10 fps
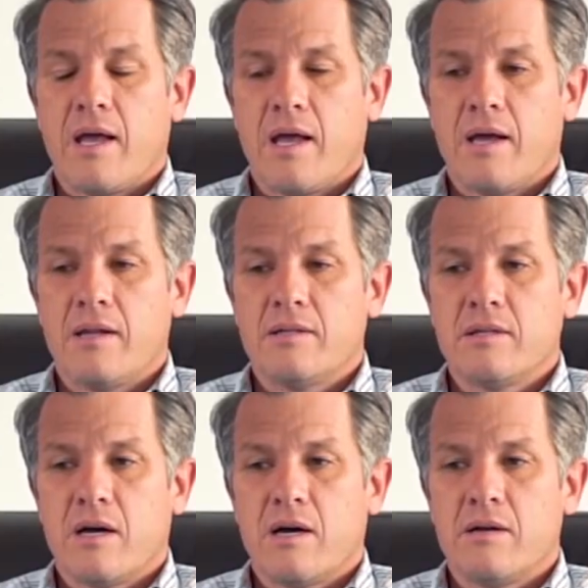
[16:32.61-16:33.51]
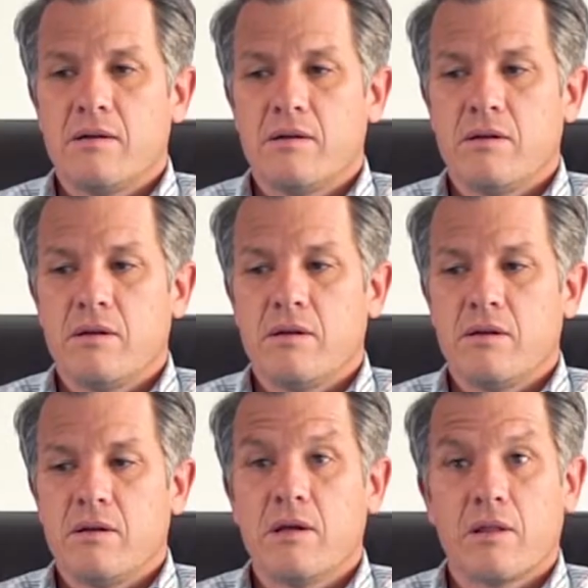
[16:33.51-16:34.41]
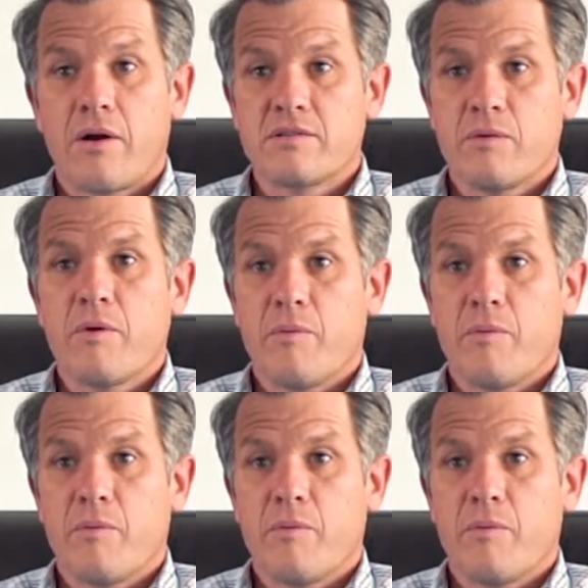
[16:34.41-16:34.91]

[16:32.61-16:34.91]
And it largely went